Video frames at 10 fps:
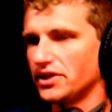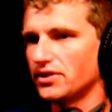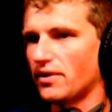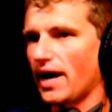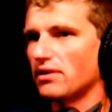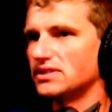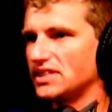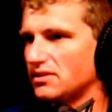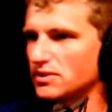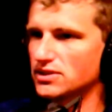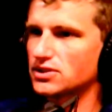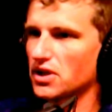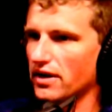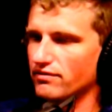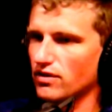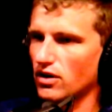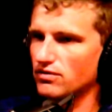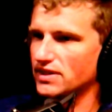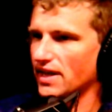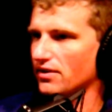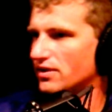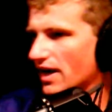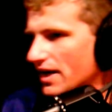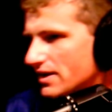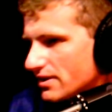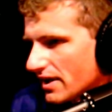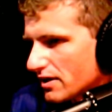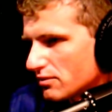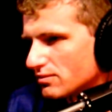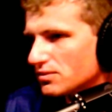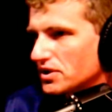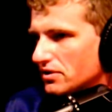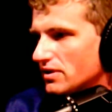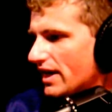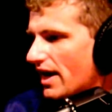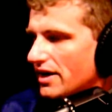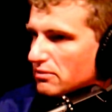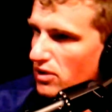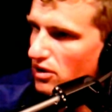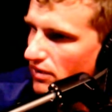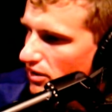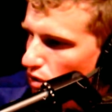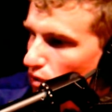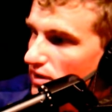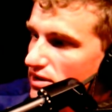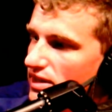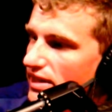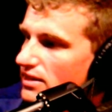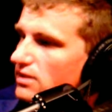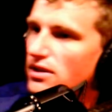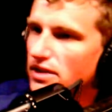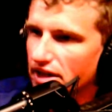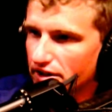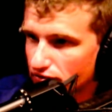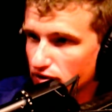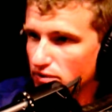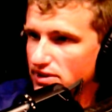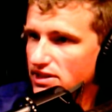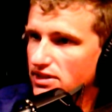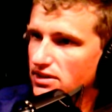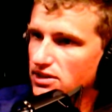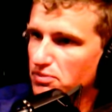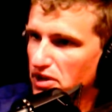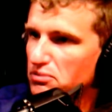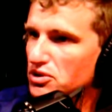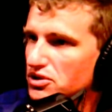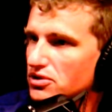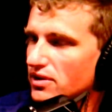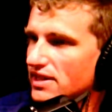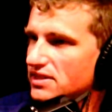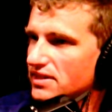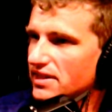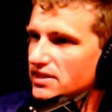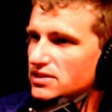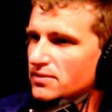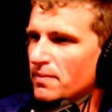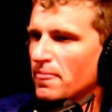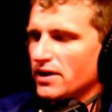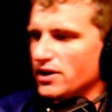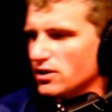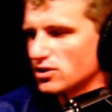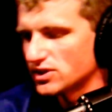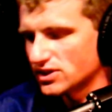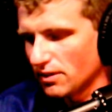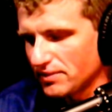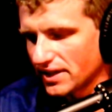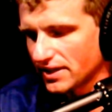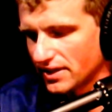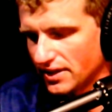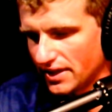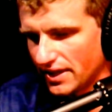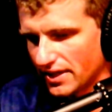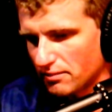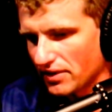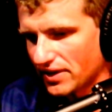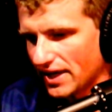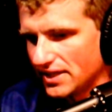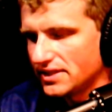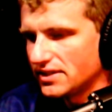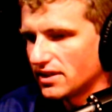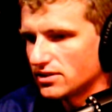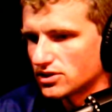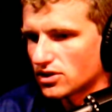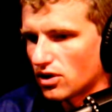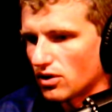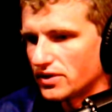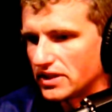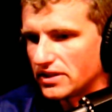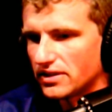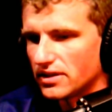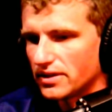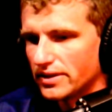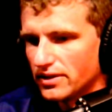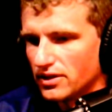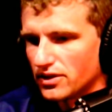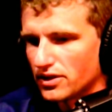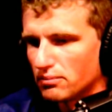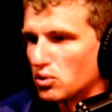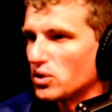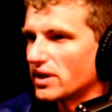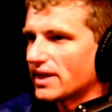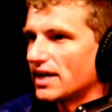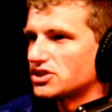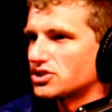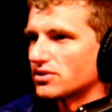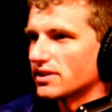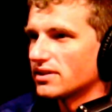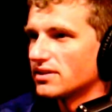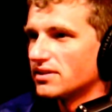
how demons got involved and how they're hiding, literally hiding around corners, influencing these people to do crazy things. There was something in about the 1800s called the bullet catch trick.